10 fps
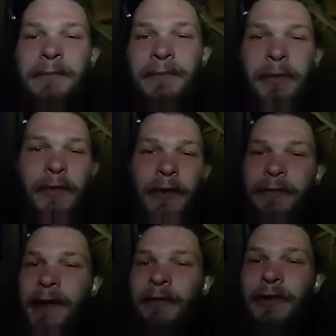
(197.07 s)
Pooh is the
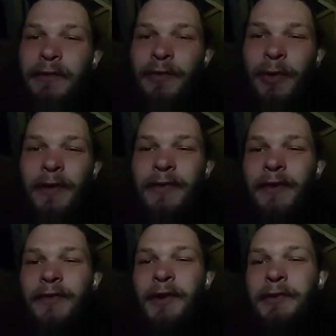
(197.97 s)
favorite, of course,
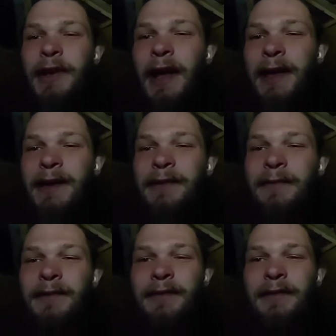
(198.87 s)
there's no denying it.
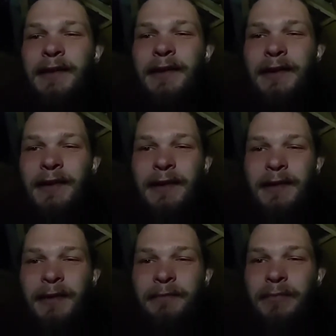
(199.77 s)

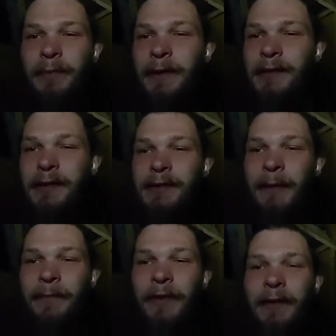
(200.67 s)
But Piglet
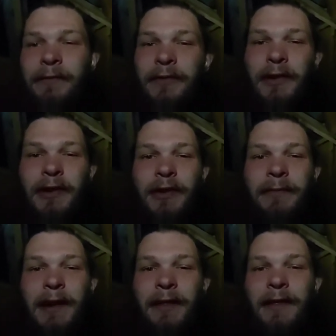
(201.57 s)
comes in for a good
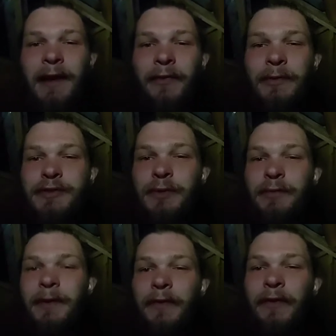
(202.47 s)
many things which Pooh
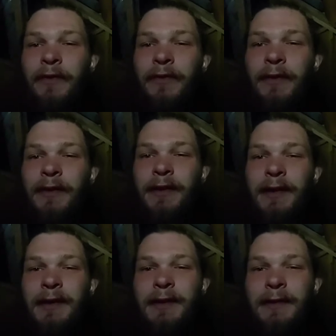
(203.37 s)
misses,
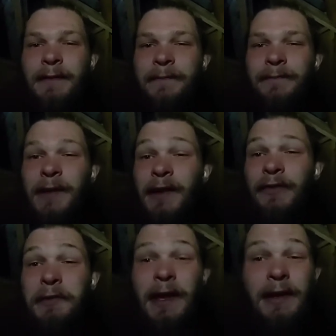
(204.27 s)
because
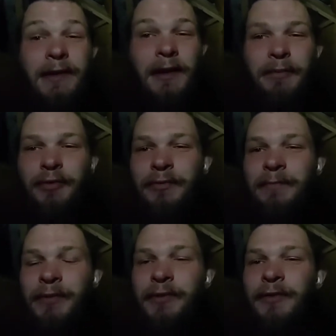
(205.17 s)
you can't take
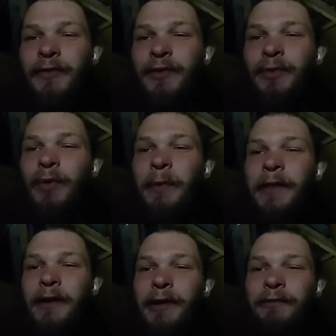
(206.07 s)
Pooh to school
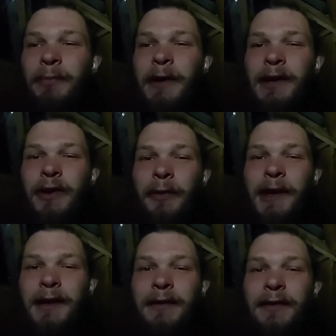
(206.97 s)
without everybody knowing
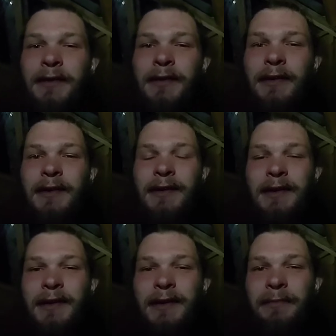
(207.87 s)
it.
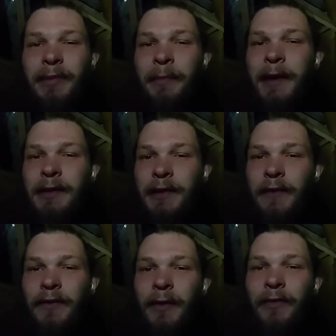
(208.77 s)
But Piglet is
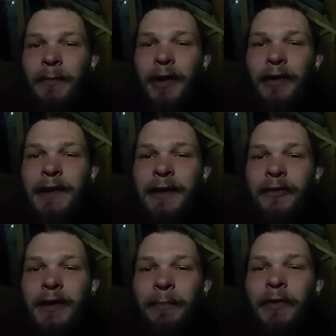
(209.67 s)
so small that he
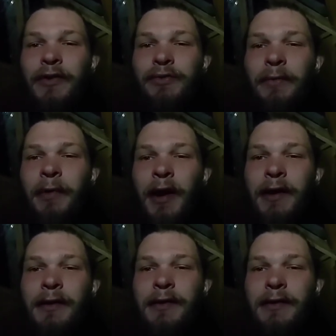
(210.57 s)
slips into a
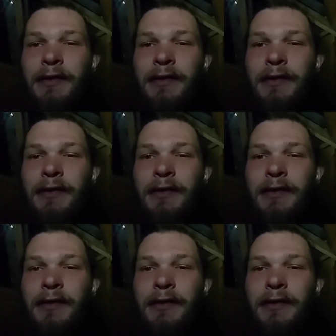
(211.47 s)
pocket,